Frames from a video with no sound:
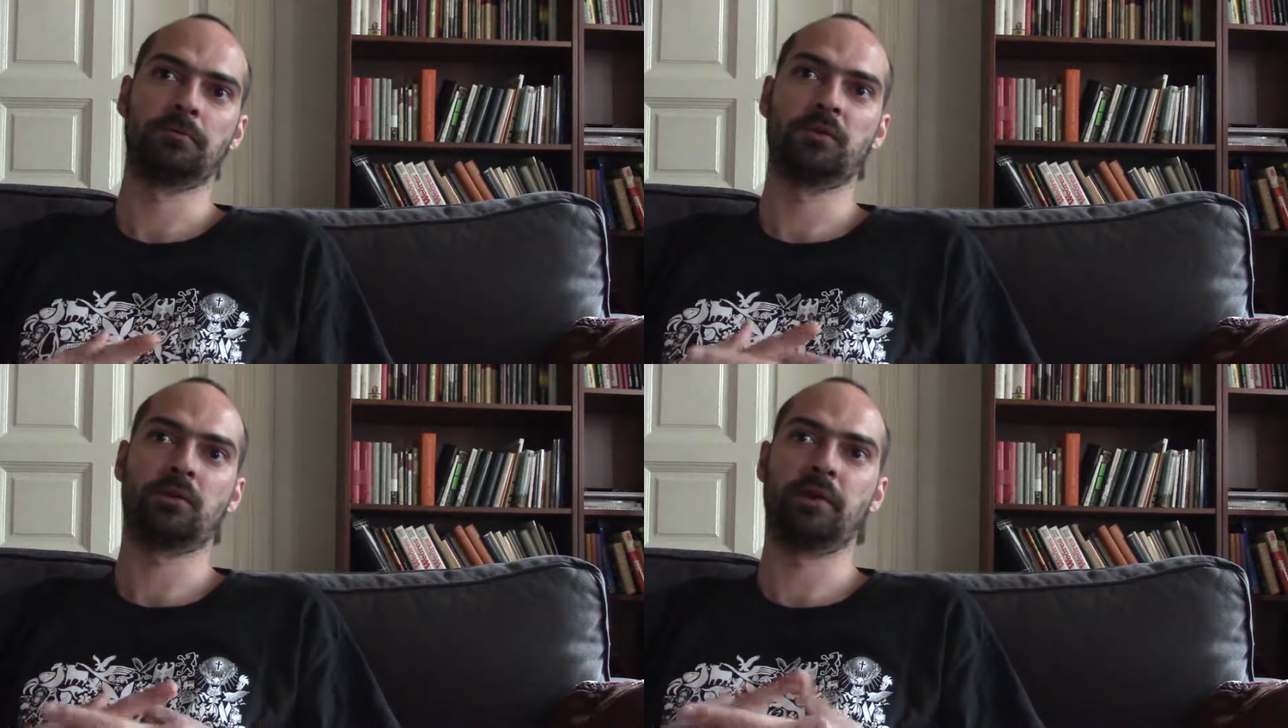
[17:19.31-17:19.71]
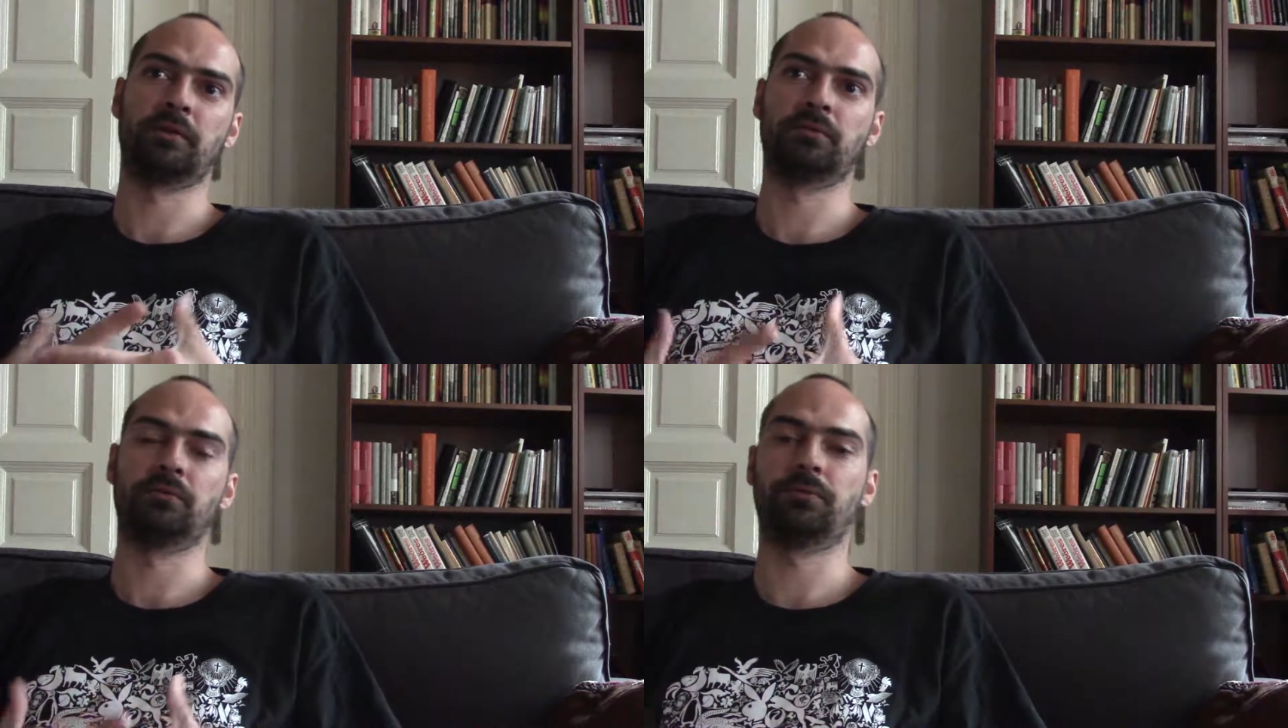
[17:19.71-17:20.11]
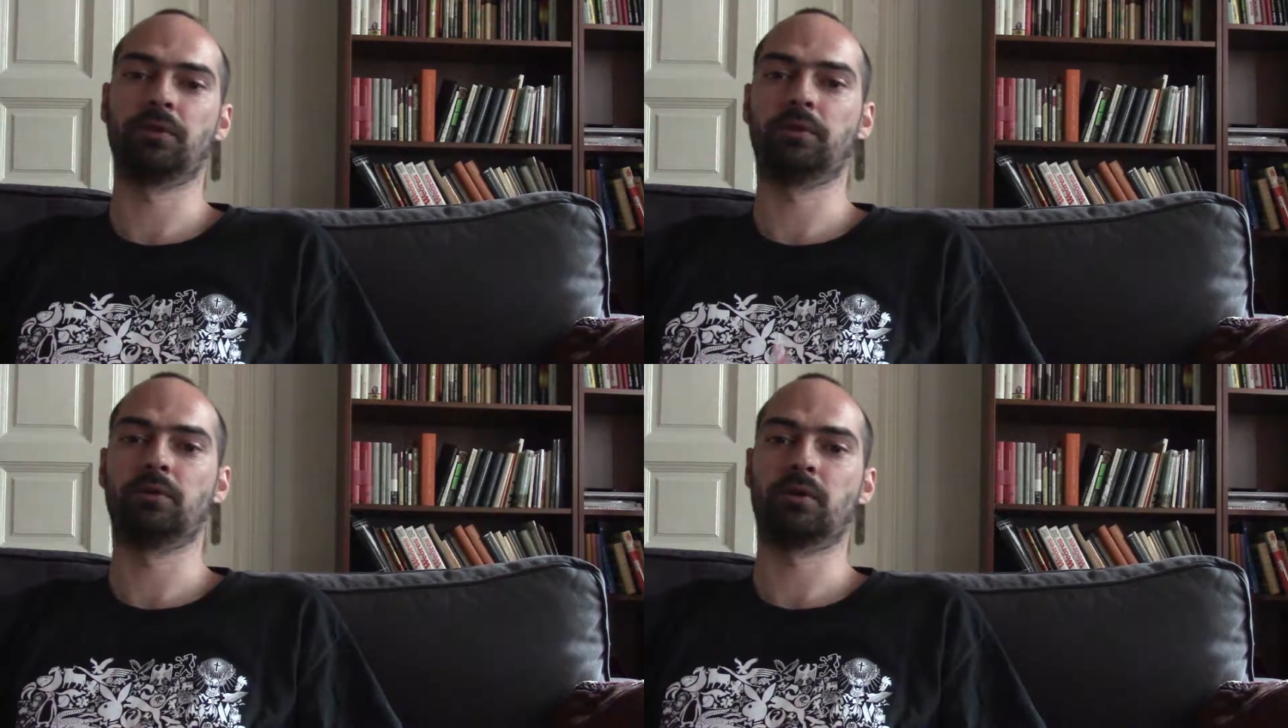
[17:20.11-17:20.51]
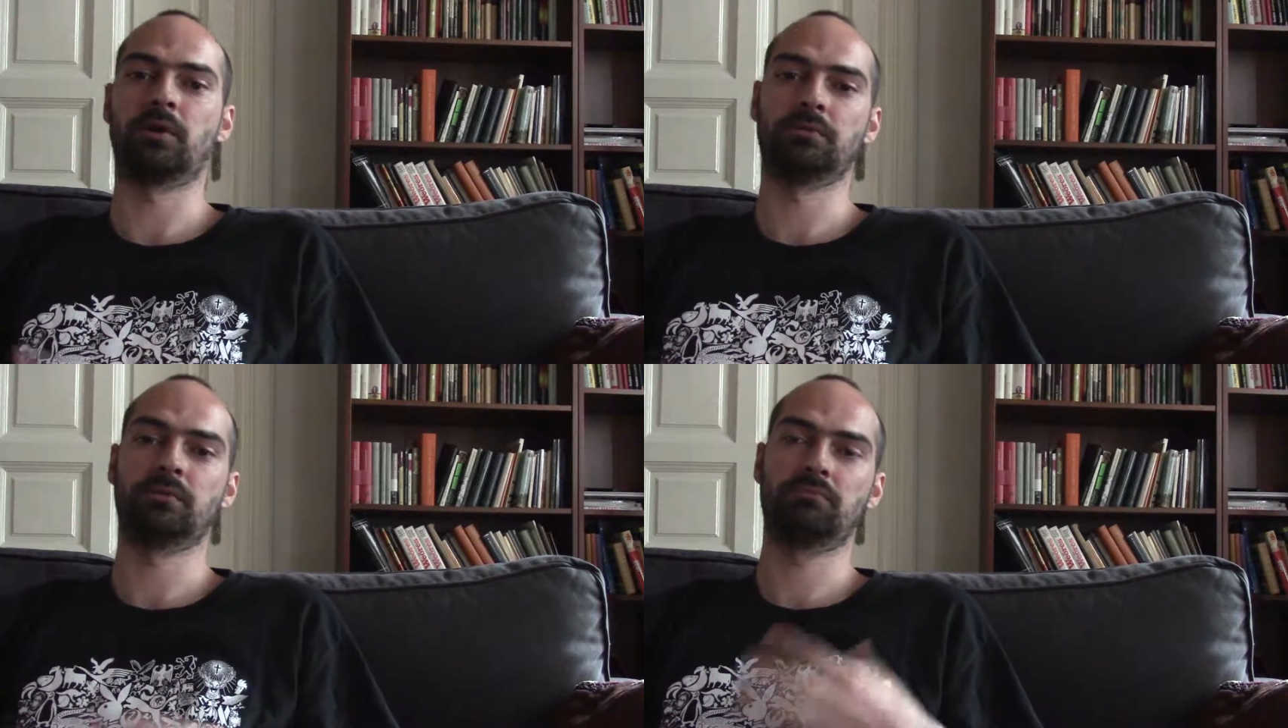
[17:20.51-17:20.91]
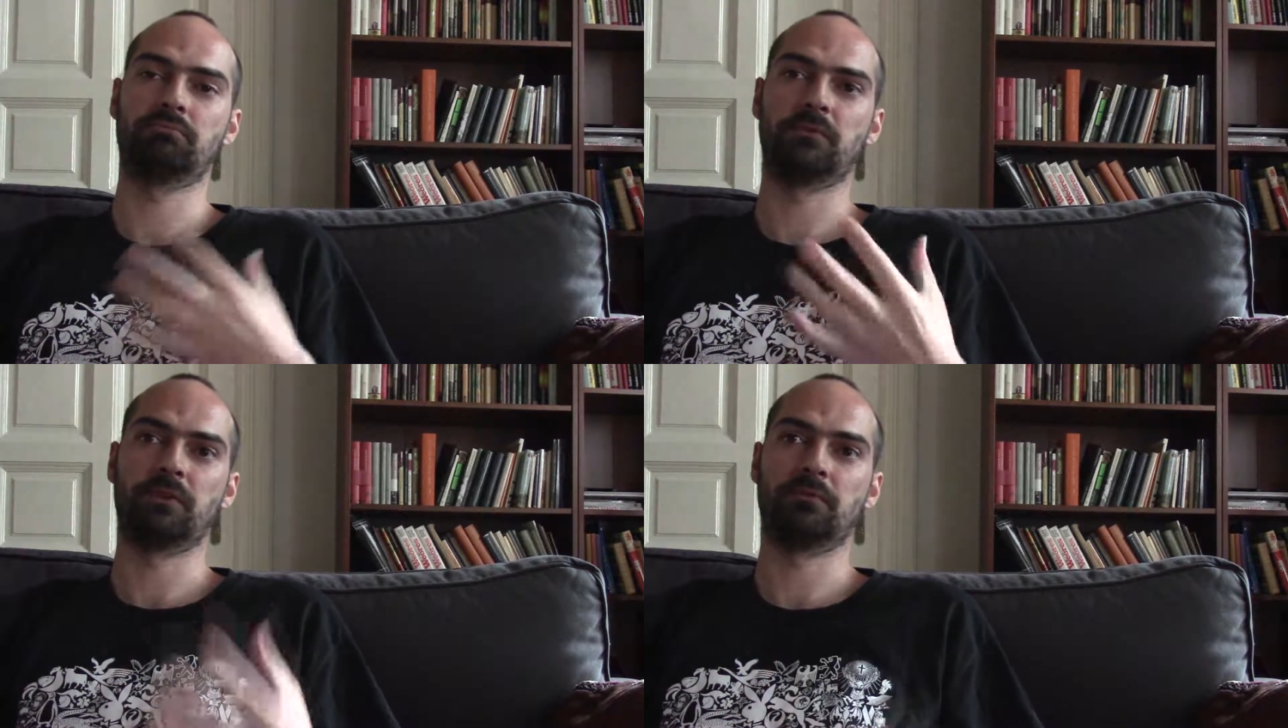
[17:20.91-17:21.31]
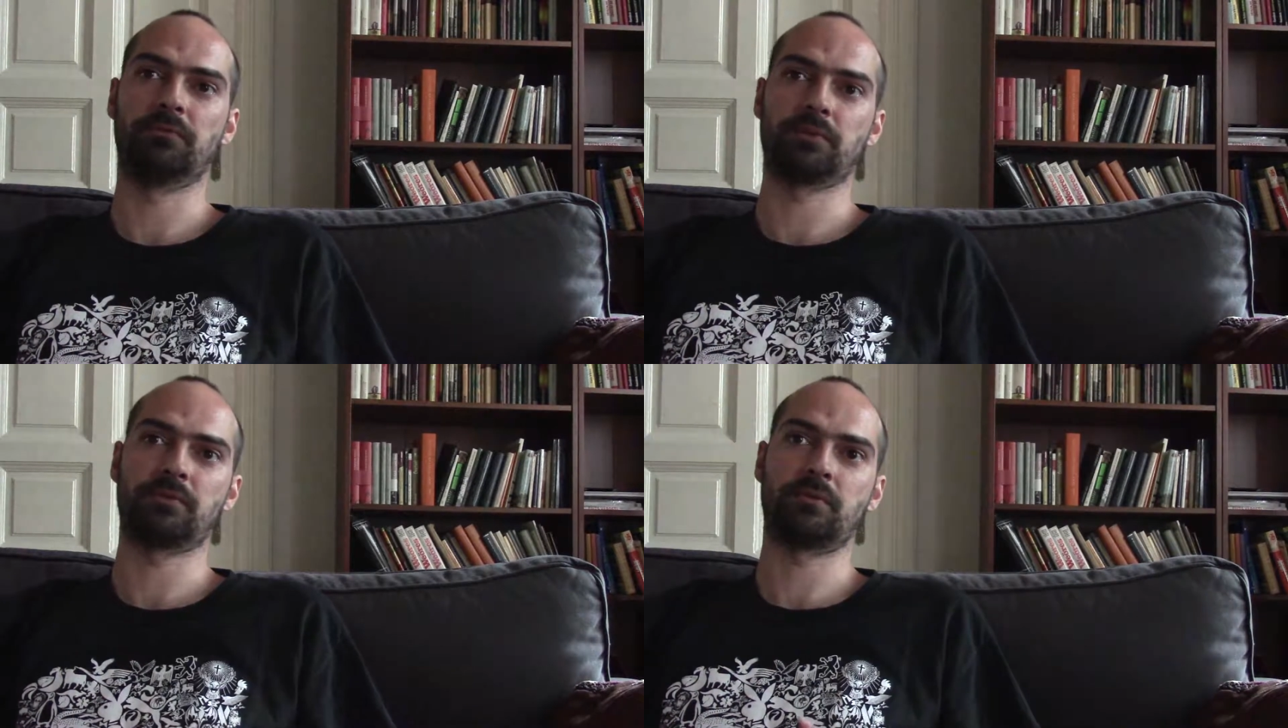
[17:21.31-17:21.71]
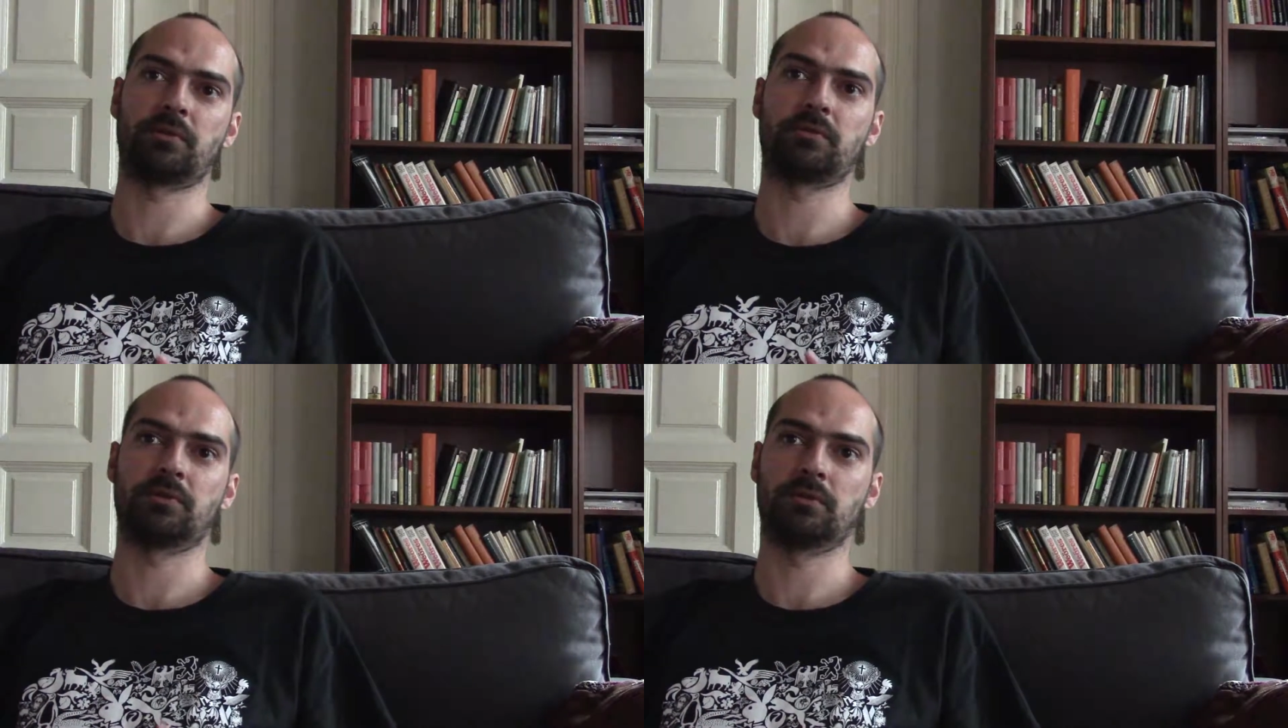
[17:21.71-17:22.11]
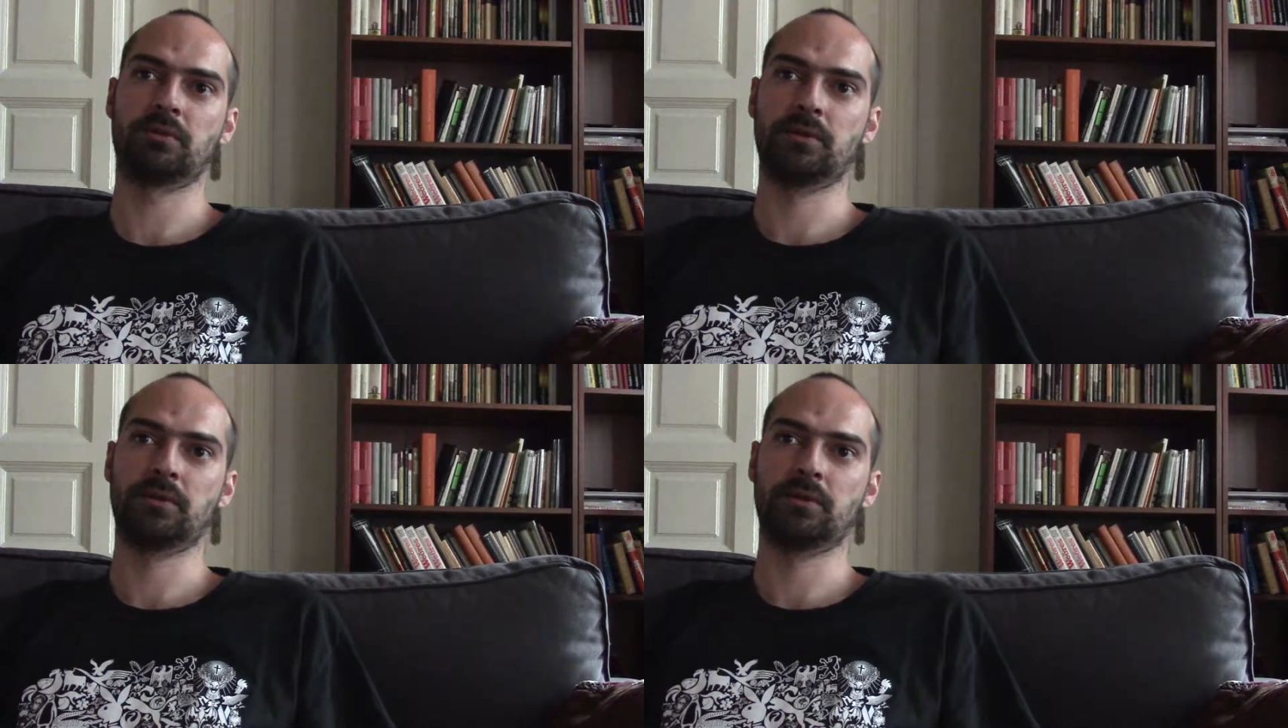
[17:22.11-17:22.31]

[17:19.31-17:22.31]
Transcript: trying to figure out the infrastructure.